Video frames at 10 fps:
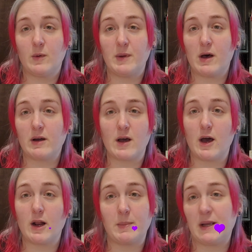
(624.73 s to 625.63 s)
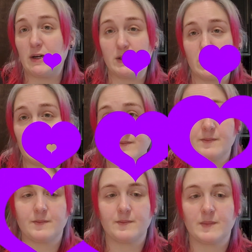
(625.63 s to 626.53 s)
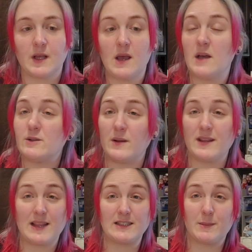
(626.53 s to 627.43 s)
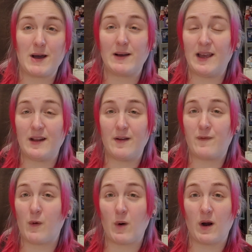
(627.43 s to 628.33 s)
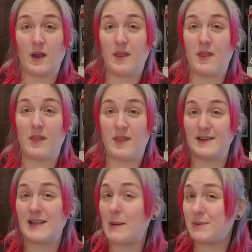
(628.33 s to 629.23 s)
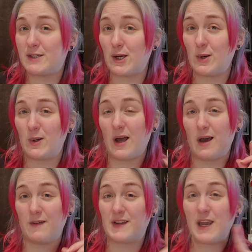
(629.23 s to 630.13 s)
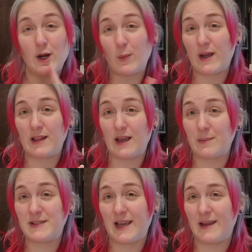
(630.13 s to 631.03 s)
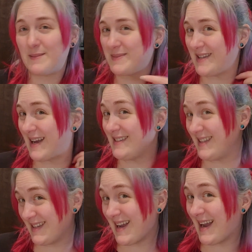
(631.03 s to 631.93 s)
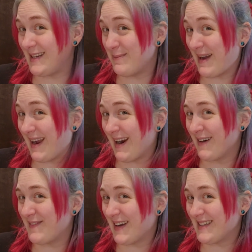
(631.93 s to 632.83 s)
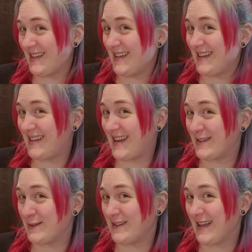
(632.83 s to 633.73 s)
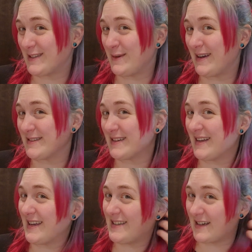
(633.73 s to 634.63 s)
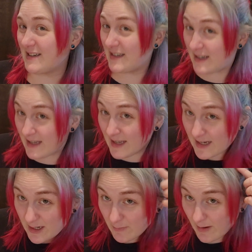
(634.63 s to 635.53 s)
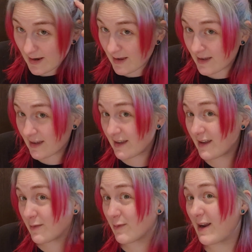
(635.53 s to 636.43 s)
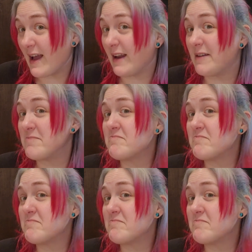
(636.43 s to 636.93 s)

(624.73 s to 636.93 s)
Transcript: we'll be all caught up here soon. So I think that's about it for this episode of Keto Weekly Update. Besides, I did my hair finally. Yeah, I told you last week I was going to get it done. Gray and red.